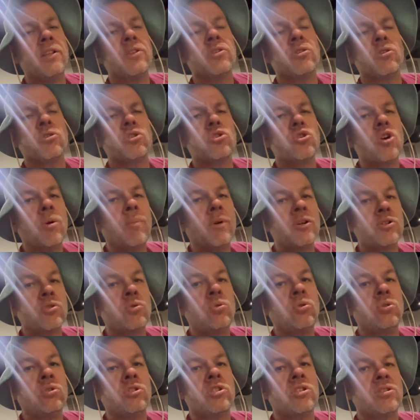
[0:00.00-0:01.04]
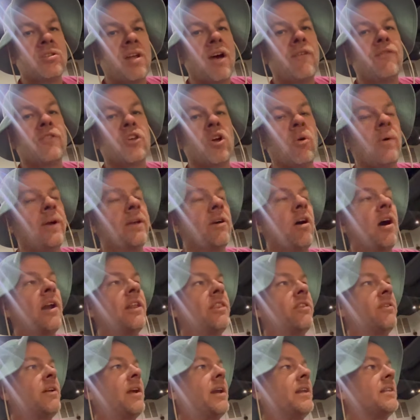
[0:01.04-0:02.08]
So there's so much cool stuff going on
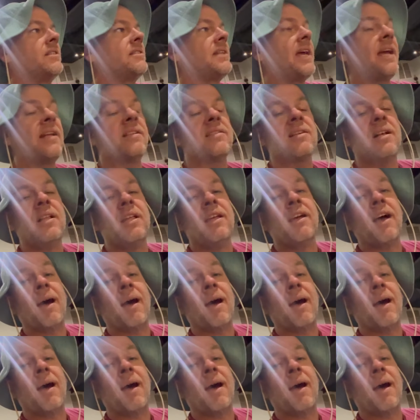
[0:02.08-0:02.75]
in the United States.